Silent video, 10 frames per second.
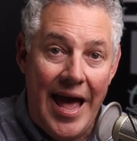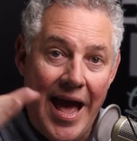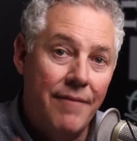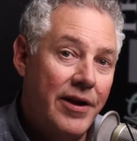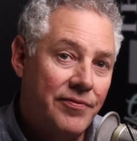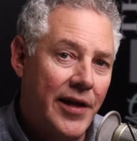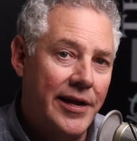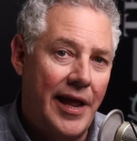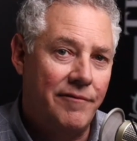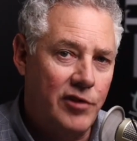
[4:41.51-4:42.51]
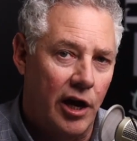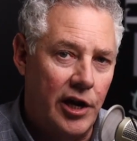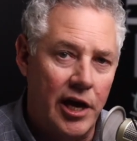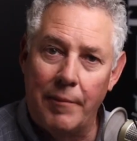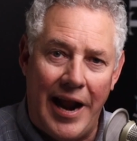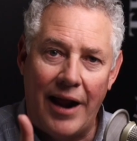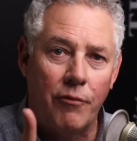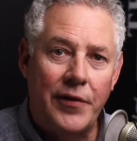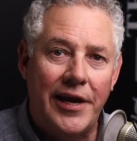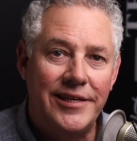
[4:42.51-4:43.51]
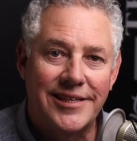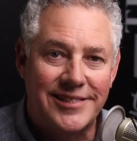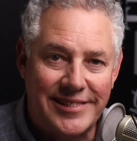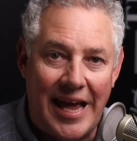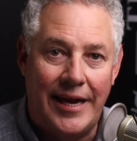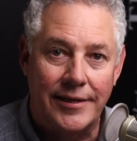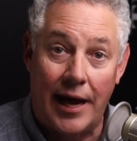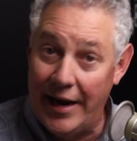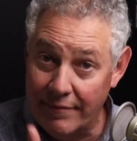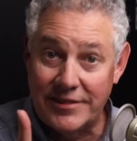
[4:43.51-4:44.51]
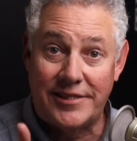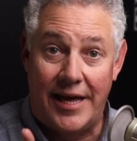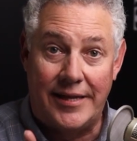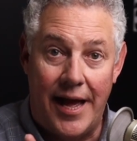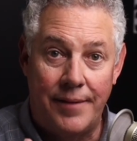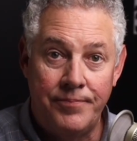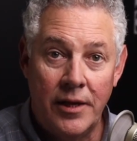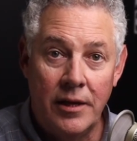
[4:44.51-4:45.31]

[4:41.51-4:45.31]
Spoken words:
Everything they've done to him, and I don't think he's a saint. I never said that.